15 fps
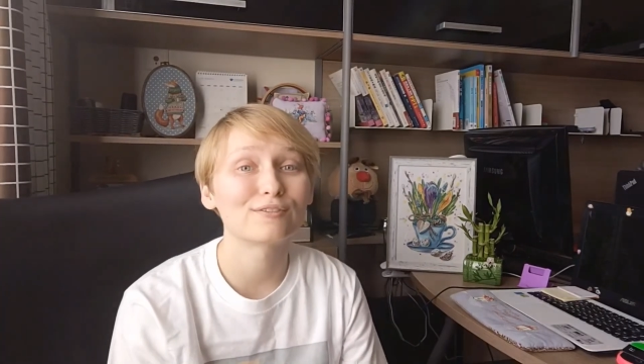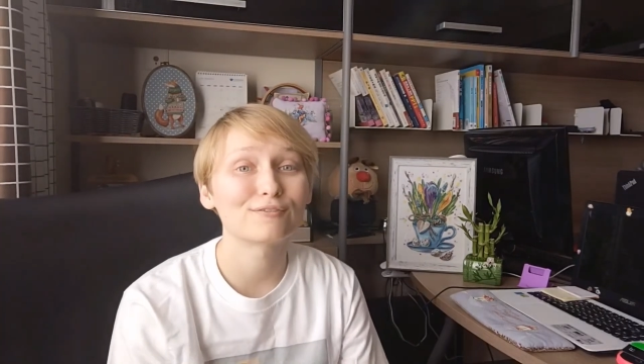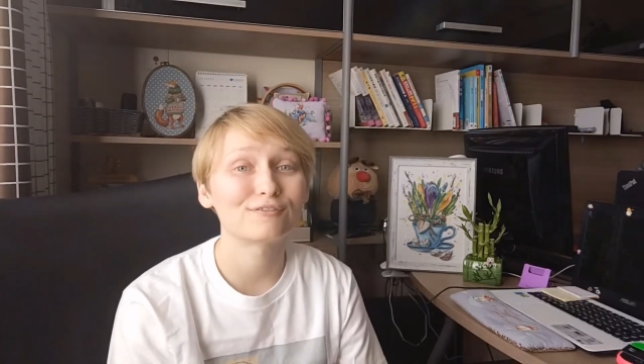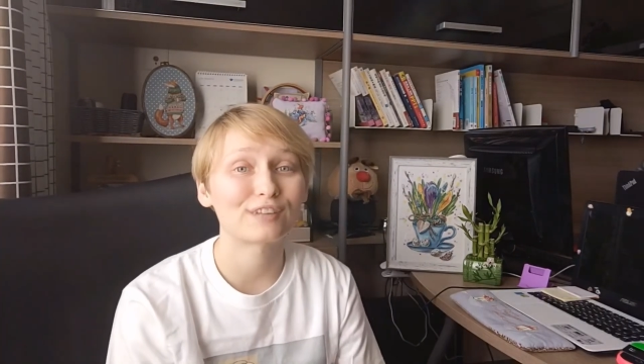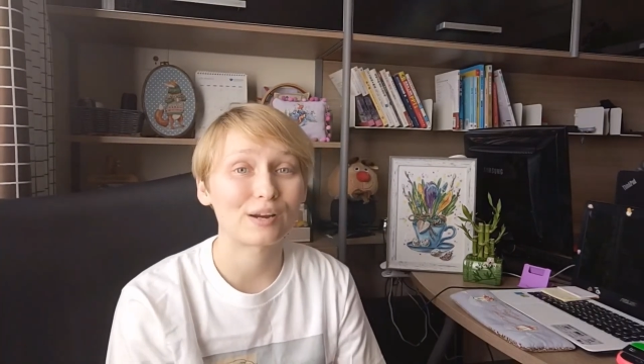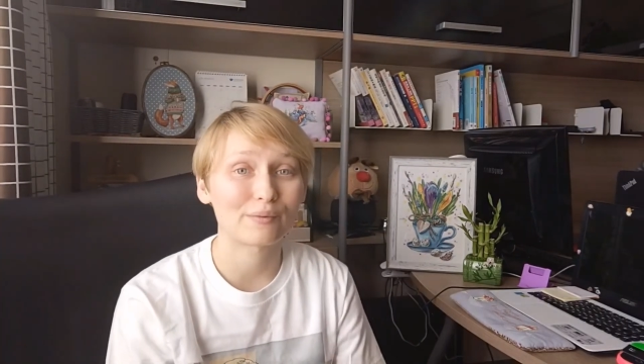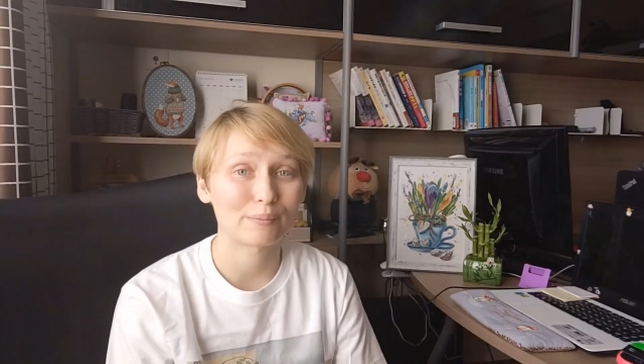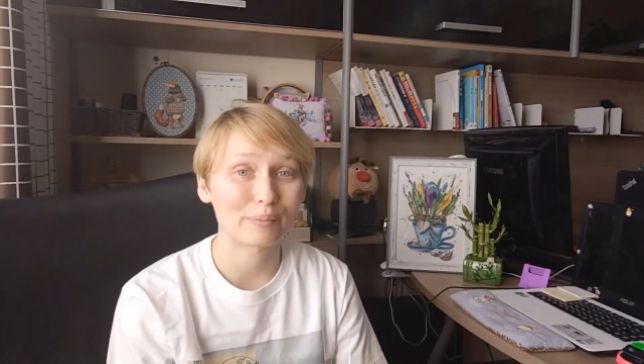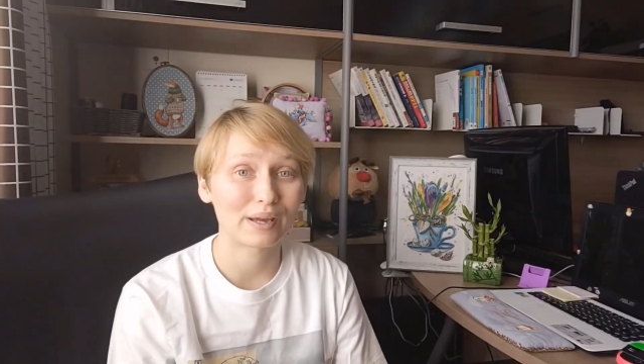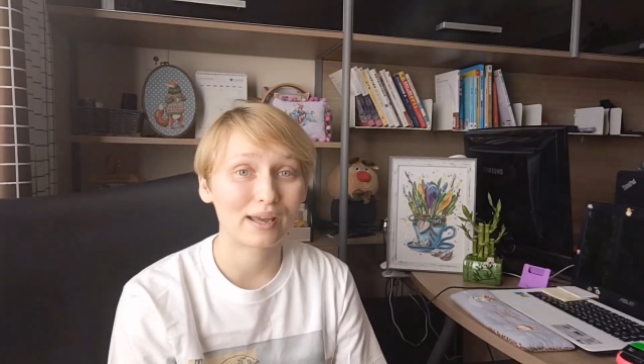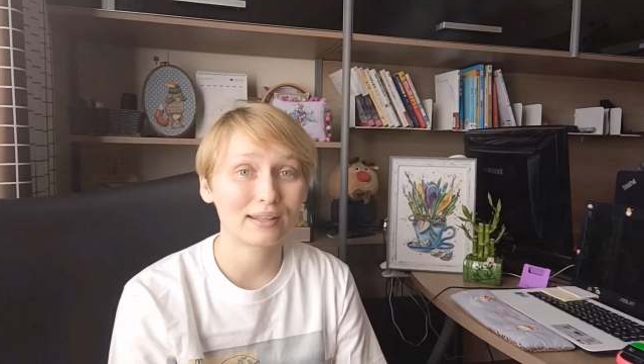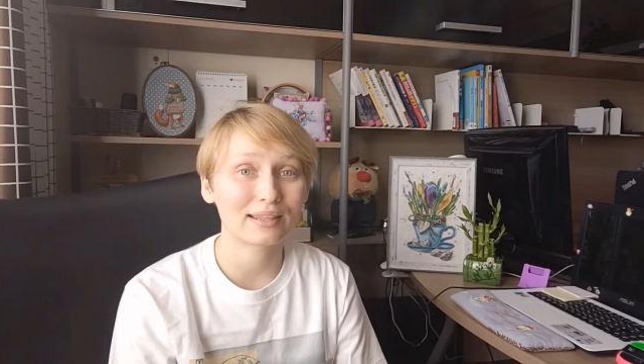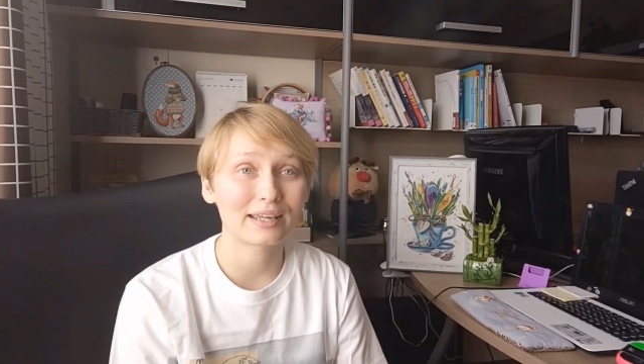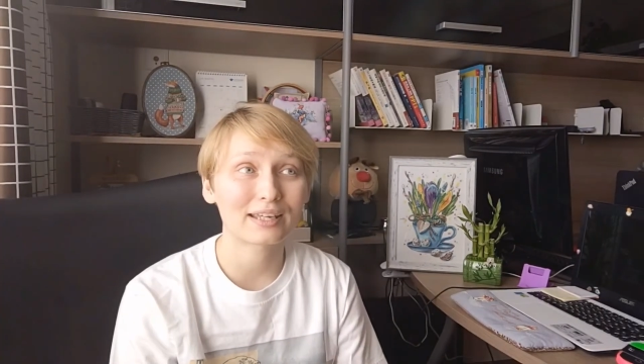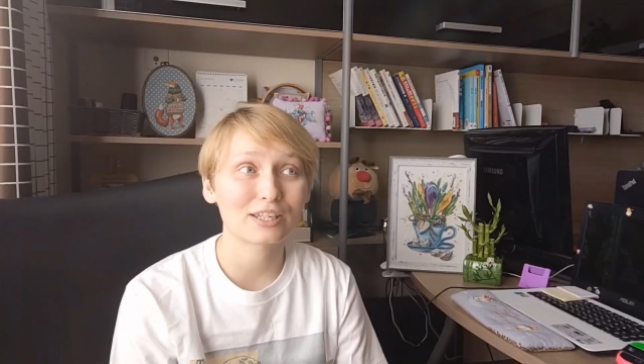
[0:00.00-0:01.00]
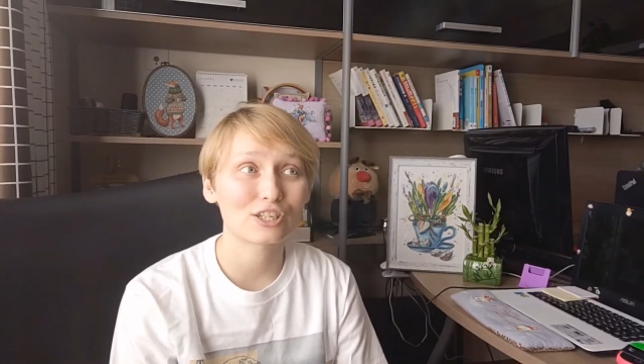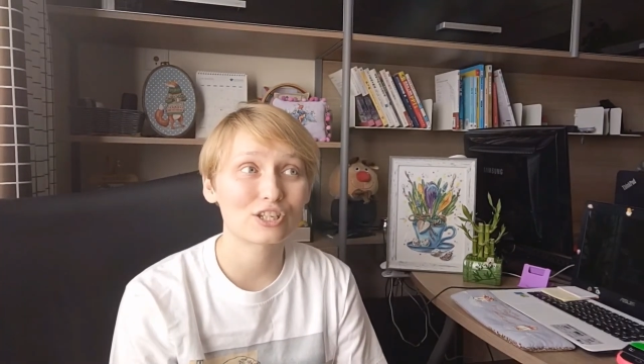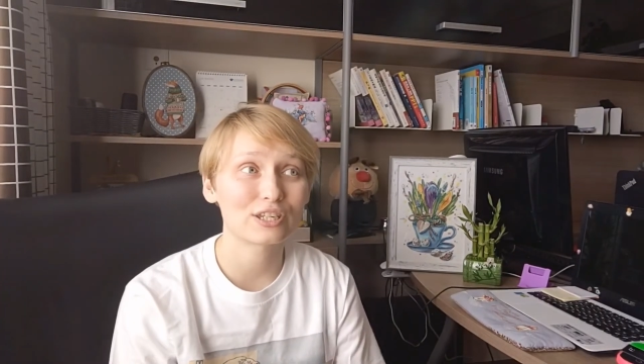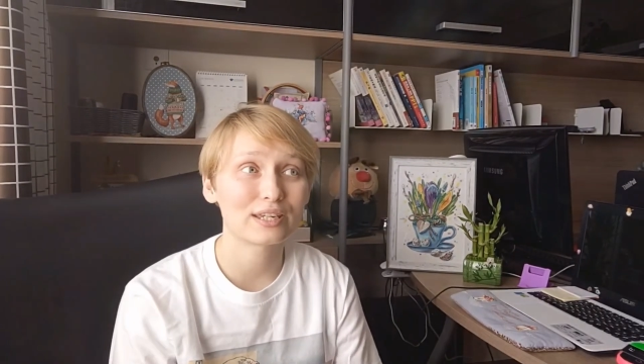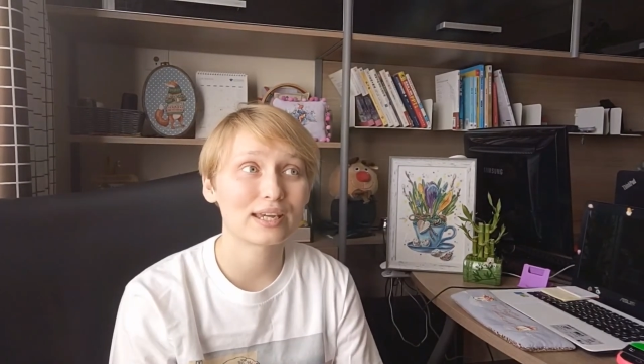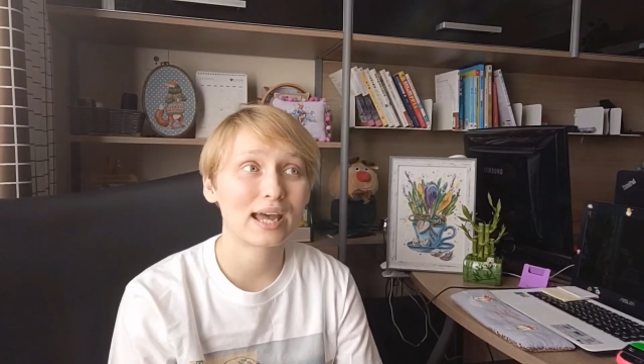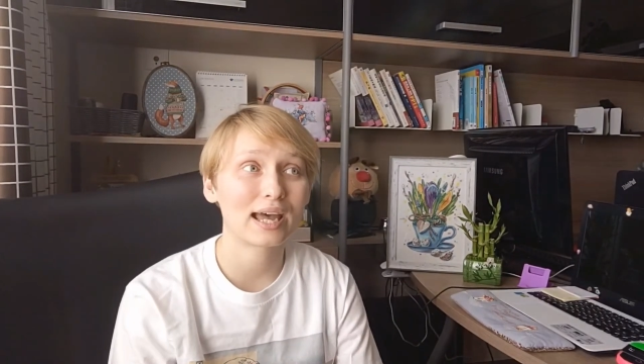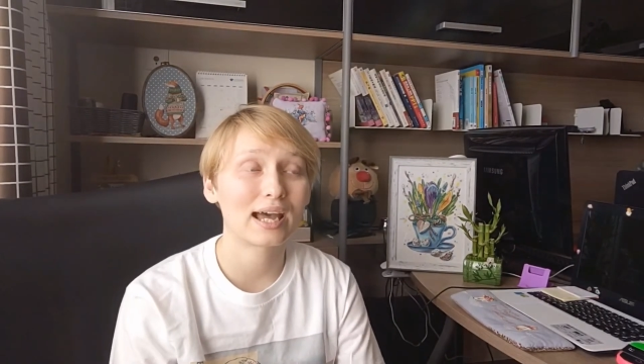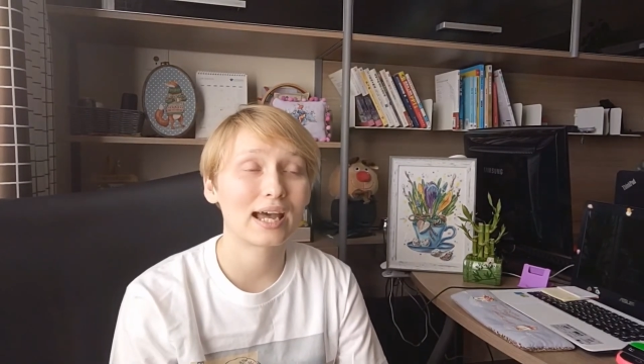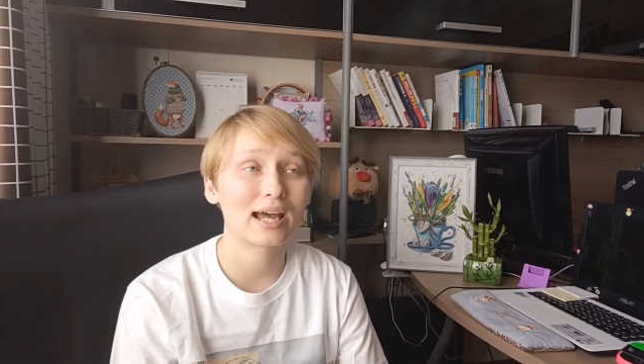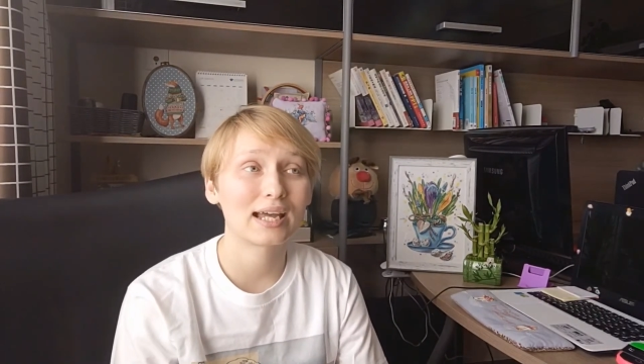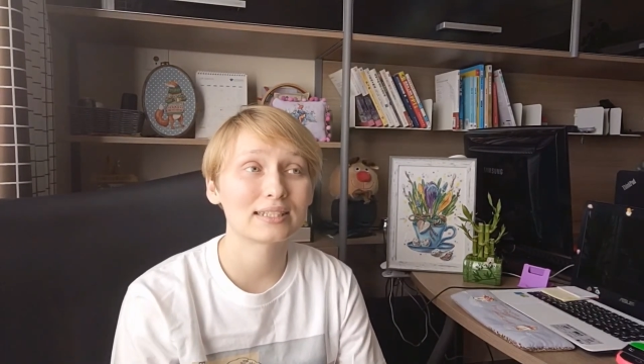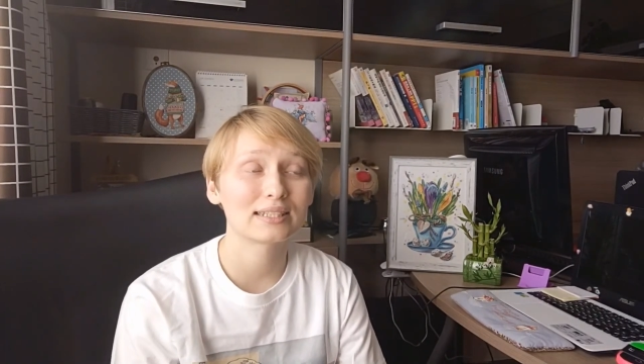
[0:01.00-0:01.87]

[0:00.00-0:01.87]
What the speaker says: very bad. Like, she had